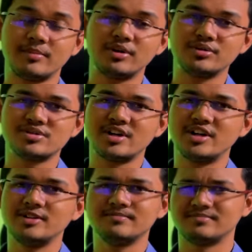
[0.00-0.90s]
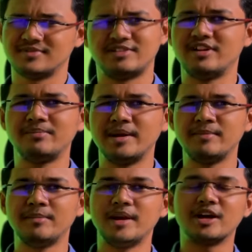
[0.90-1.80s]
about to study well
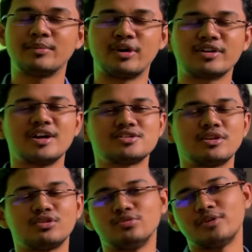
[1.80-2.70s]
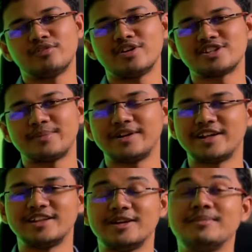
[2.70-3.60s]
maybe make a broadcast or group on whatsapp and
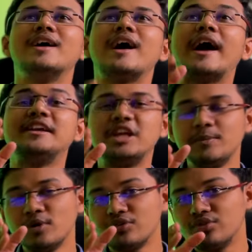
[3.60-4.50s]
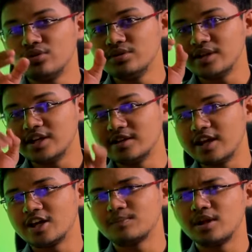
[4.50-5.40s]
tell them and keep your phone in
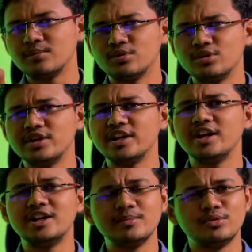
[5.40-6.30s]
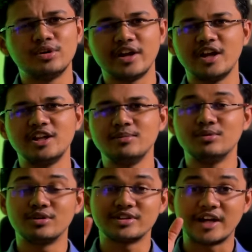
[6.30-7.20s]
airplane mode dnd mode any
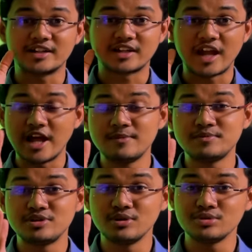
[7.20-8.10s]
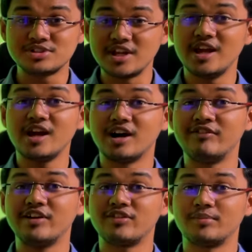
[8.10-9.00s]
mode that helps you stay
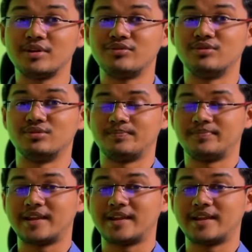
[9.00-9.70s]
away from the phone